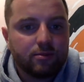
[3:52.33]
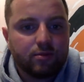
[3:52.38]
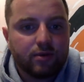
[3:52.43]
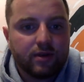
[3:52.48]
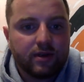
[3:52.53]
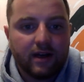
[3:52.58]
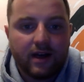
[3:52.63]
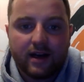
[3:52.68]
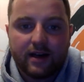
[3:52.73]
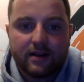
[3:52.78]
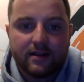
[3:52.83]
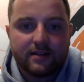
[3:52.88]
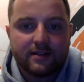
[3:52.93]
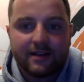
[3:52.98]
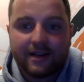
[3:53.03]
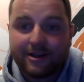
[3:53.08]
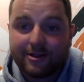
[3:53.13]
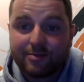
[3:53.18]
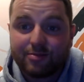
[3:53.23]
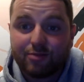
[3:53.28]
But yeah,
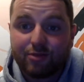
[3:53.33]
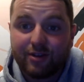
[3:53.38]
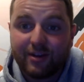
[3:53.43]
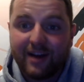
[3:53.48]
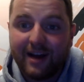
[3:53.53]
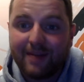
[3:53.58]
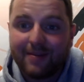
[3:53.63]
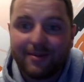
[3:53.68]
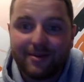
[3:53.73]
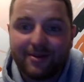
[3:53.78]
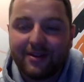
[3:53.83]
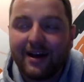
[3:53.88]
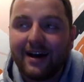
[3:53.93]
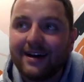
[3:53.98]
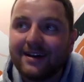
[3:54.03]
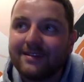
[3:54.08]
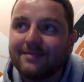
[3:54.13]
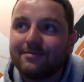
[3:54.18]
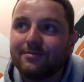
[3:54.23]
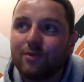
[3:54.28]
I was pretty happy with
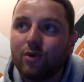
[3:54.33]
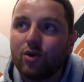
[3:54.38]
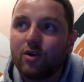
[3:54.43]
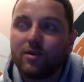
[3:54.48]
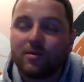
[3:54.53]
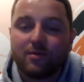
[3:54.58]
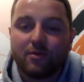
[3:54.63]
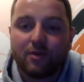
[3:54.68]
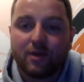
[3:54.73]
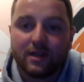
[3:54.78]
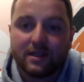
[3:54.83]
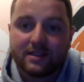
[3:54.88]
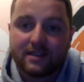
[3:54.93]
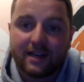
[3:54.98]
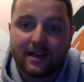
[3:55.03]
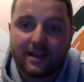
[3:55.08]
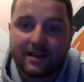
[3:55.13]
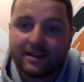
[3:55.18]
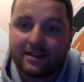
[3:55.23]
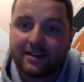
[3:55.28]
that. Morecambe
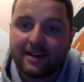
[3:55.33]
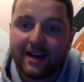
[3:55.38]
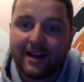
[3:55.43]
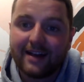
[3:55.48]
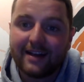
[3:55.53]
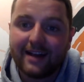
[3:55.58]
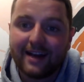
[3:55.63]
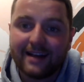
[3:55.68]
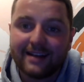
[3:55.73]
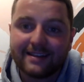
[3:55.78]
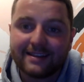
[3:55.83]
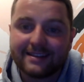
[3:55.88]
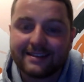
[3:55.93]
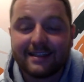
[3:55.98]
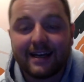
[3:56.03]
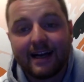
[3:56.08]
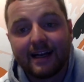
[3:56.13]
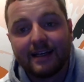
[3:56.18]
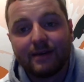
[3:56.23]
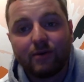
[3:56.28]
22nd, and that is
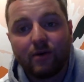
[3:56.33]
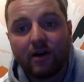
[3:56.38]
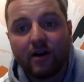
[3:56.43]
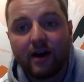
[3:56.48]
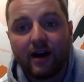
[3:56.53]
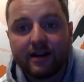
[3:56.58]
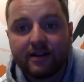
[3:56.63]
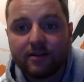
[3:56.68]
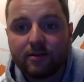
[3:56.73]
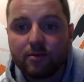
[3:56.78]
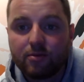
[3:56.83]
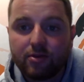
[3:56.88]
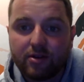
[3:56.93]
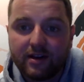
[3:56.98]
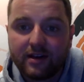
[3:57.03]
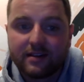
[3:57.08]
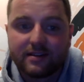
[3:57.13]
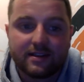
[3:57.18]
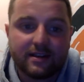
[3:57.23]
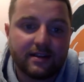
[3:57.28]
exactly where I had them
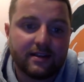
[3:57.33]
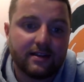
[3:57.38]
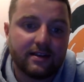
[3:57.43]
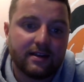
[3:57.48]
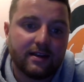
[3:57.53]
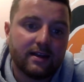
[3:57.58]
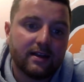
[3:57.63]
predicted.